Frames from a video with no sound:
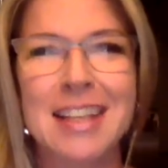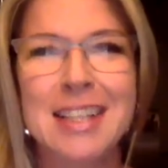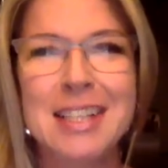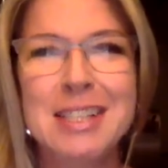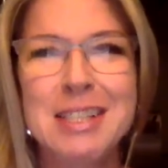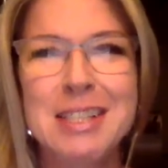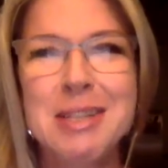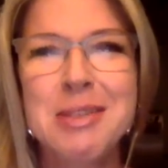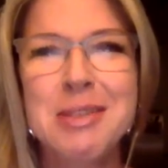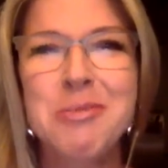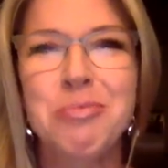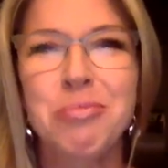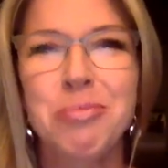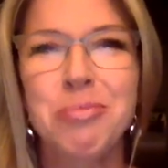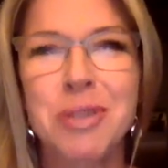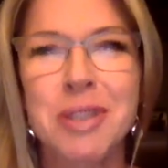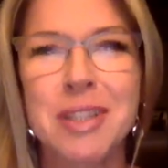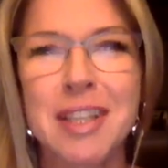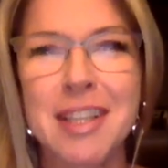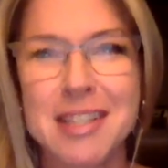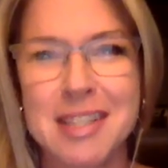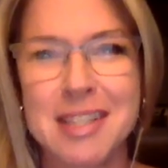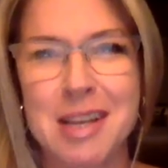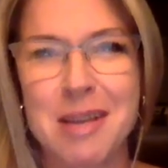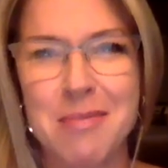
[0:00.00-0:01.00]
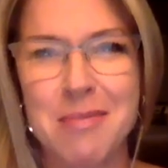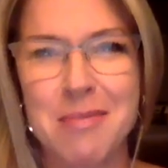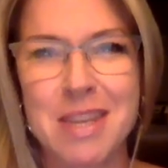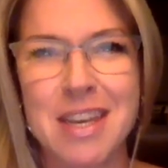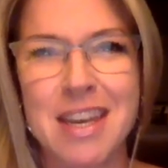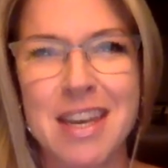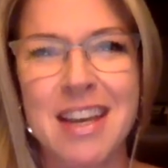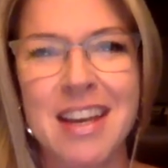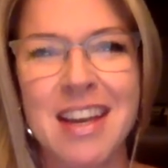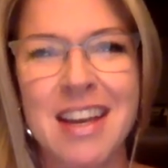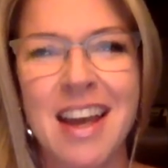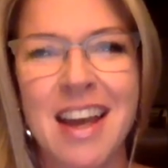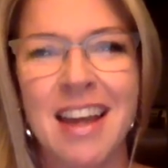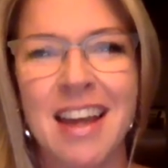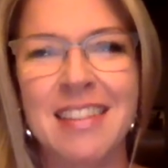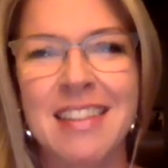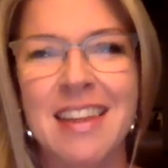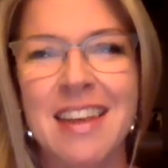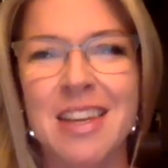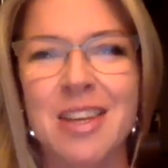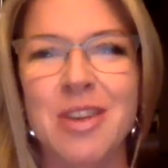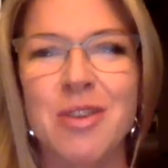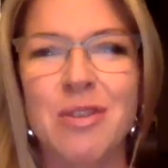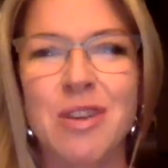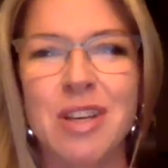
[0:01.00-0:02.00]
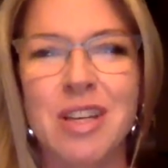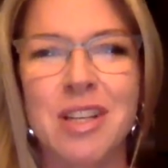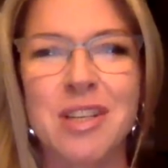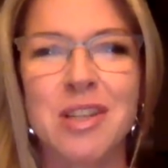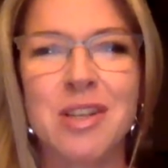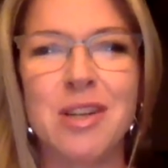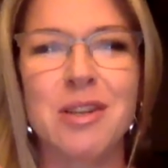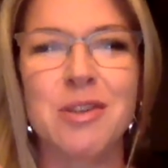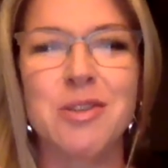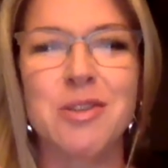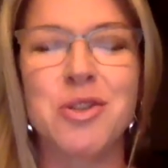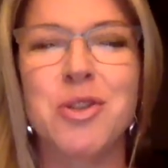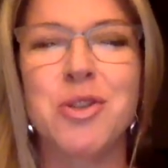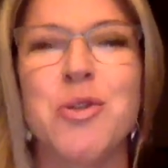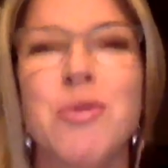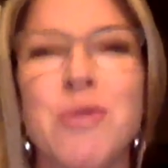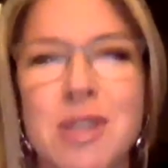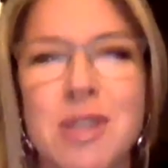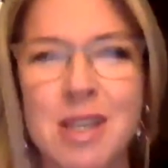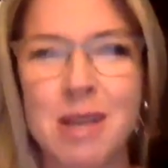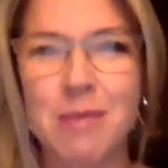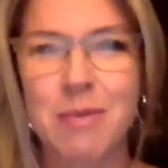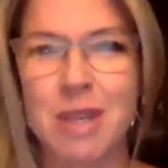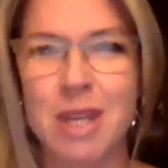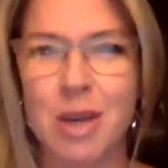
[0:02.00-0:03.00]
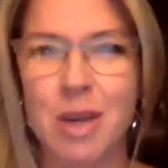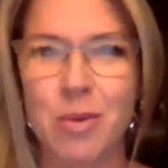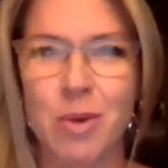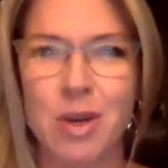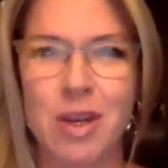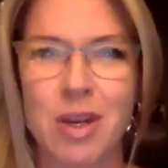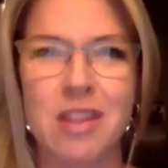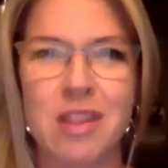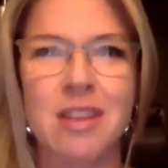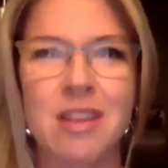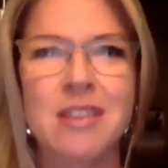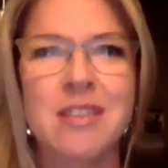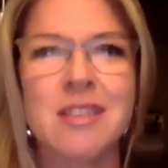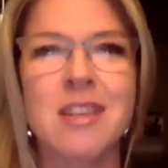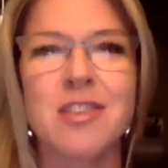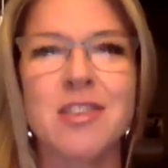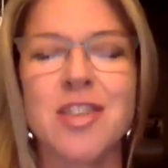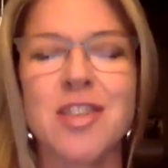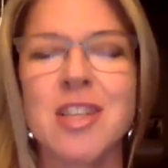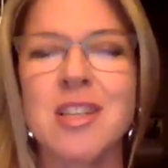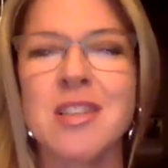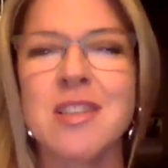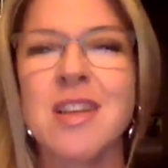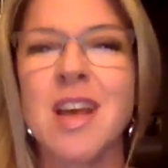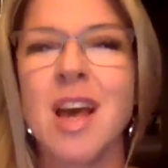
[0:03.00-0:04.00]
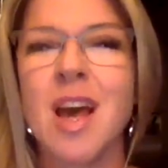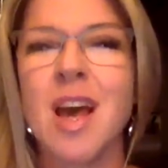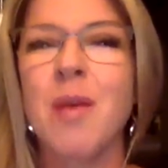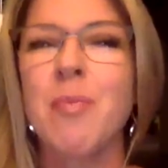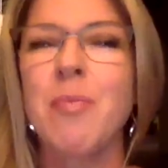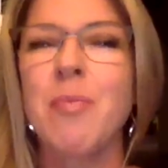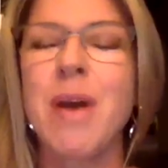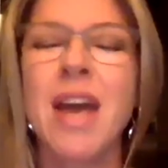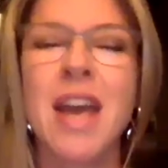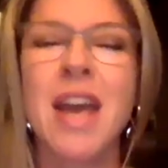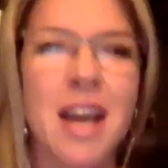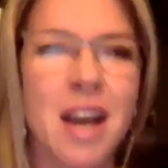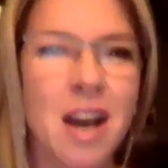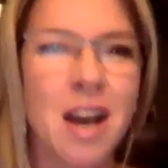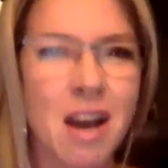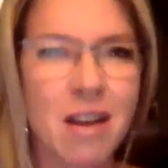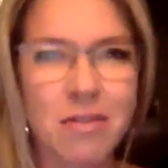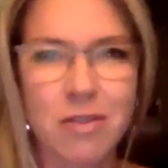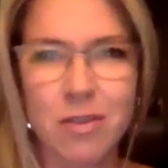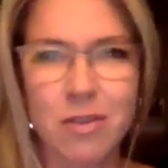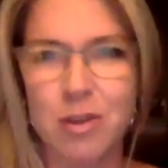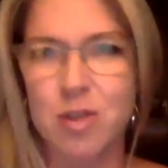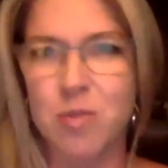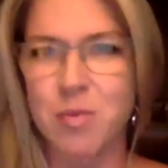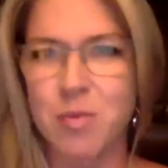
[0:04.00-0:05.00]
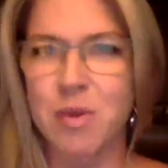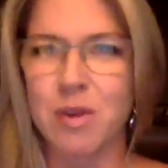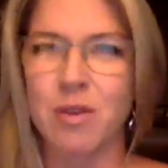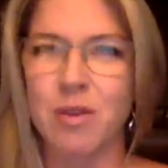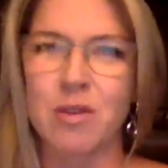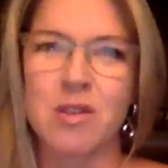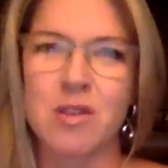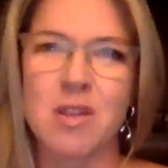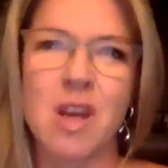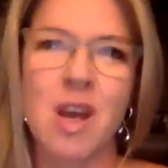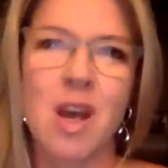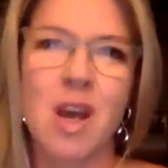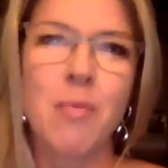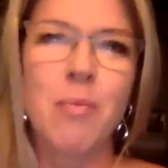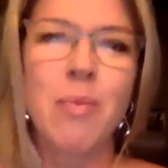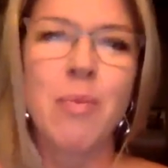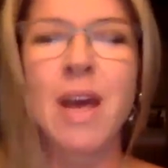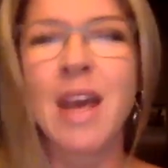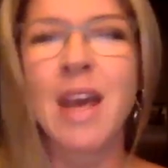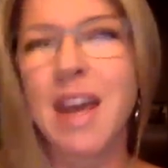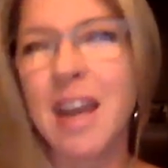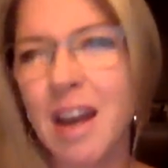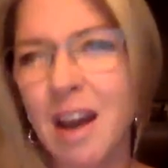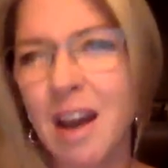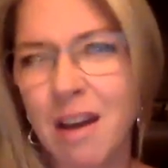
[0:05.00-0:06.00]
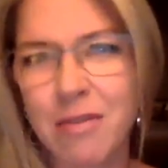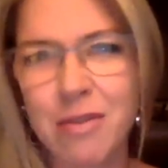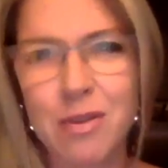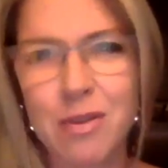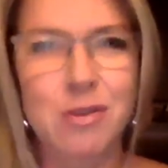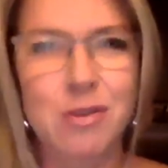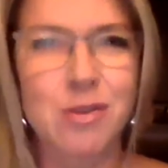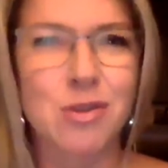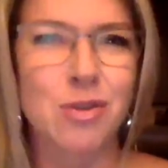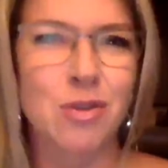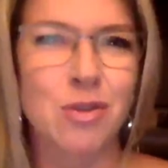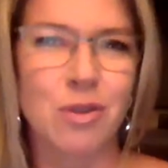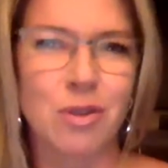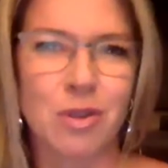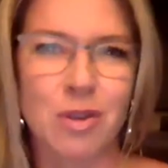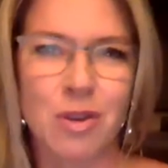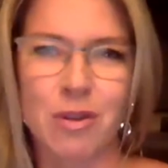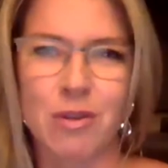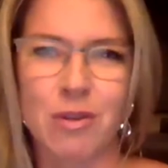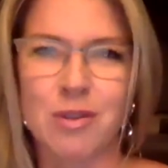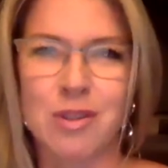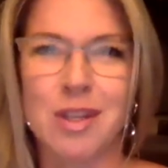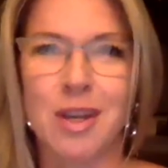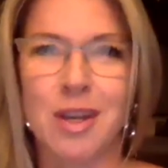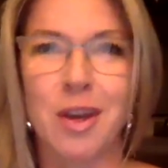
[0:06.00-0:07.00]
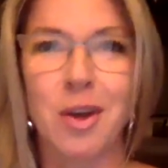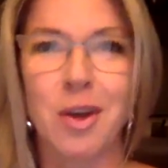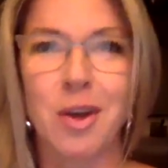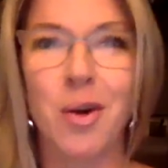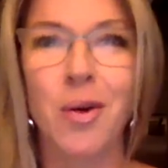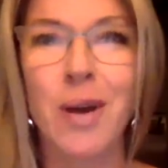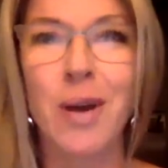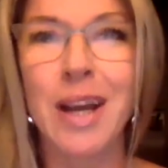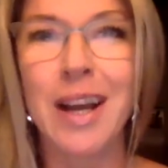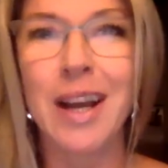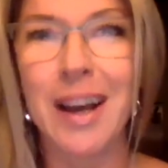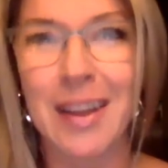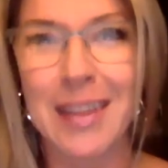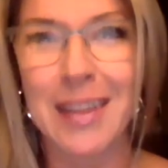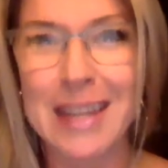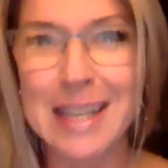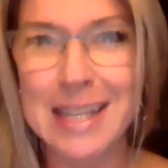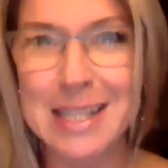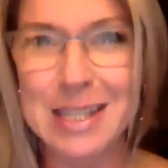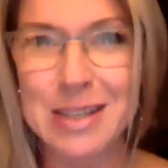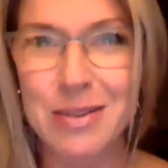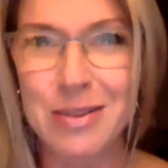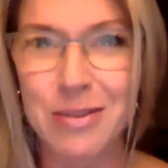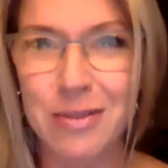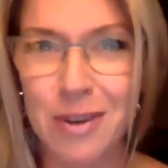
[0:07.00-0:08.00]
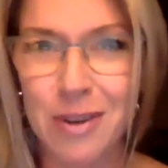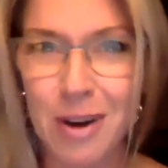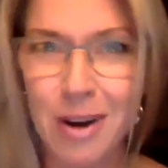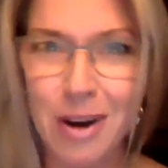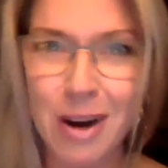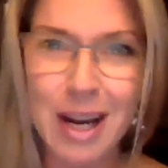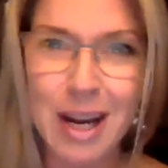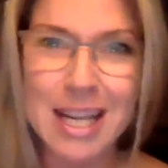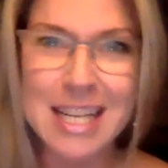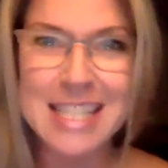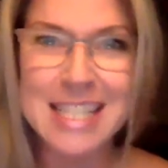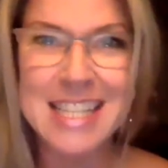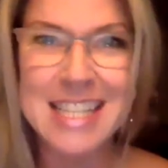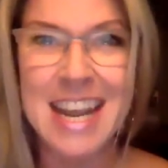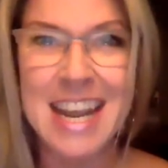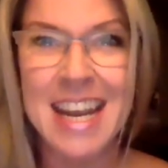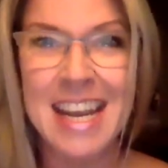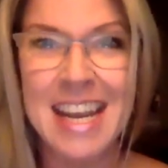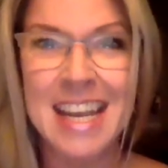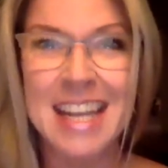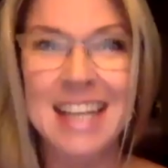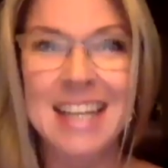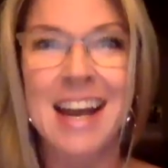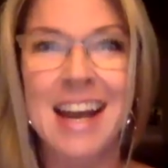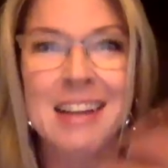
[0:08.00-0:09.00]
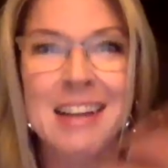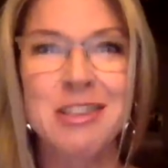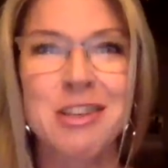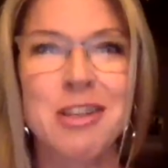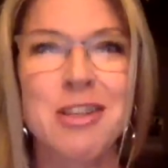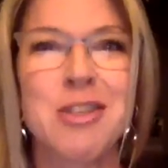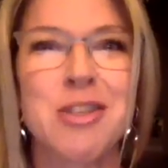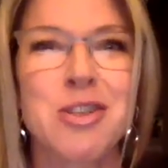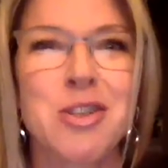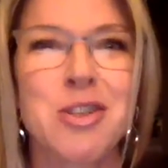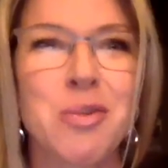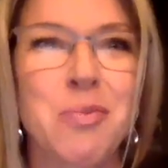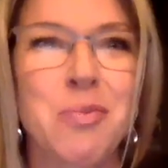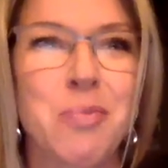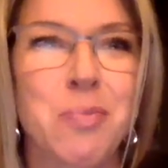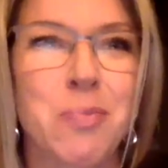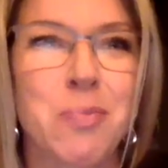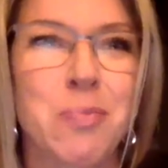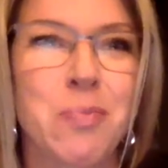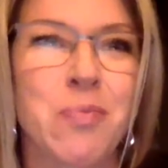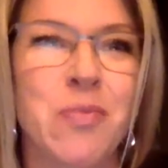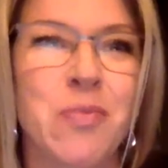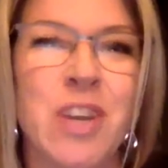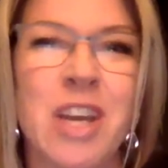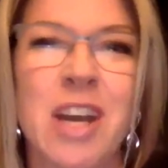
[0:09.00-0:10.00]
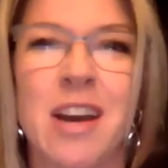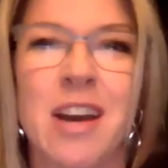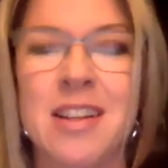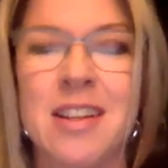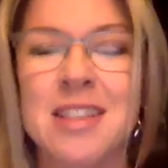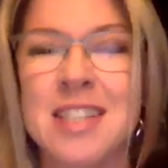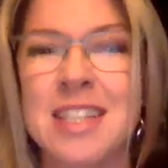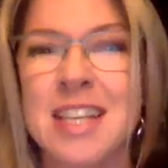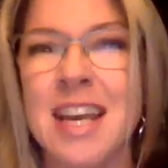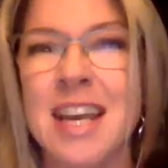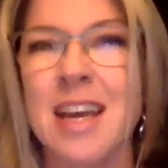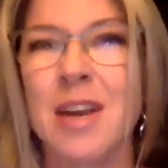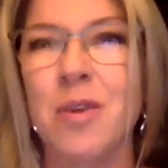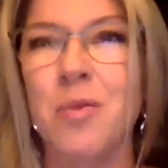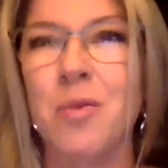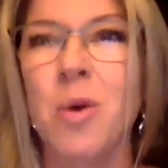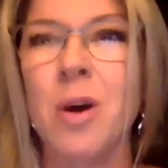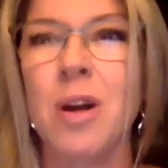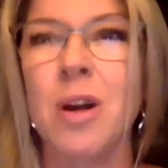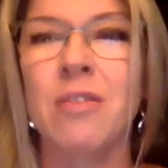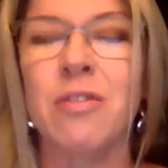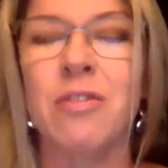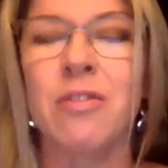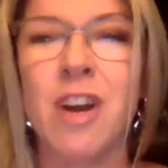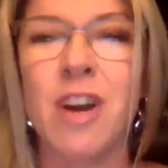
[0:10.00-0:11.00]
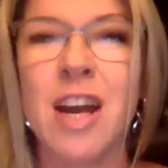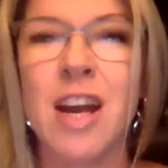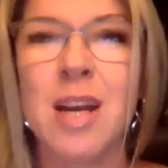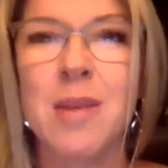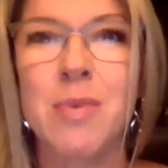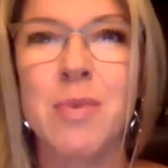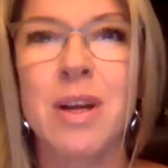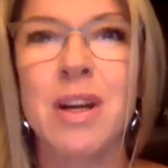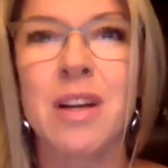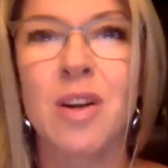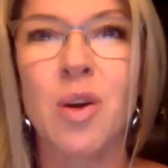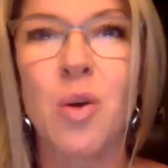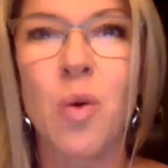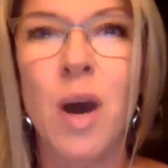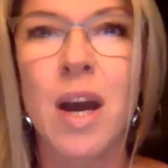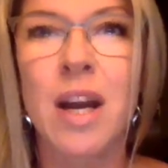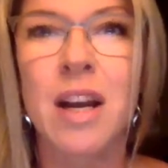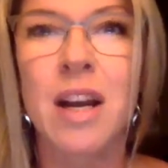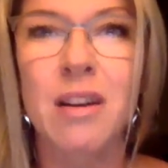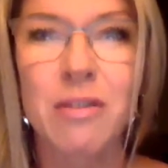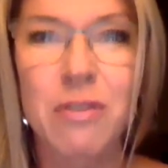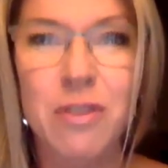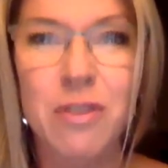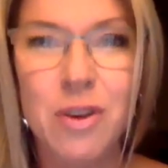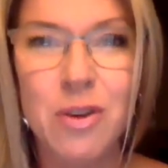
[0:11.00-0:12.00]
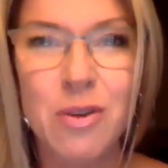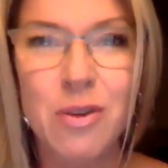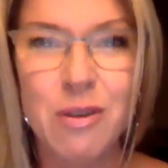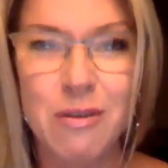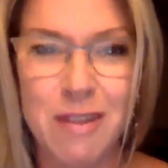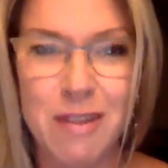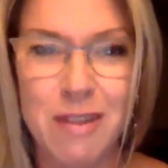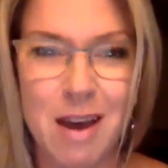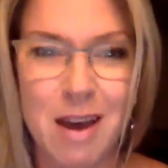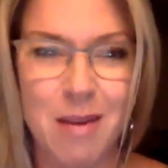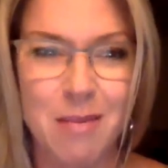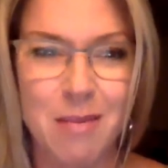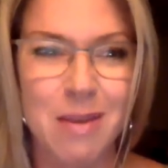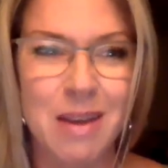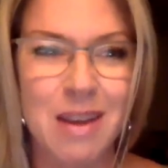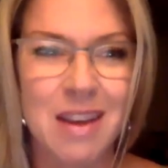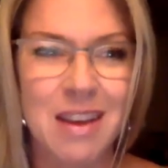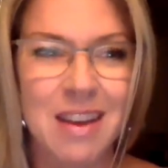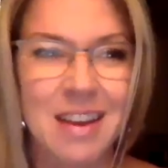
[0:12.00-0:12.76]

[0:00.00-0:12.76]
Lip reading: This is really something that you can do something with, such as paying off those bills, paying off those student loans, going on this safari and taking not just your fiance and one friend, but quite a few of them.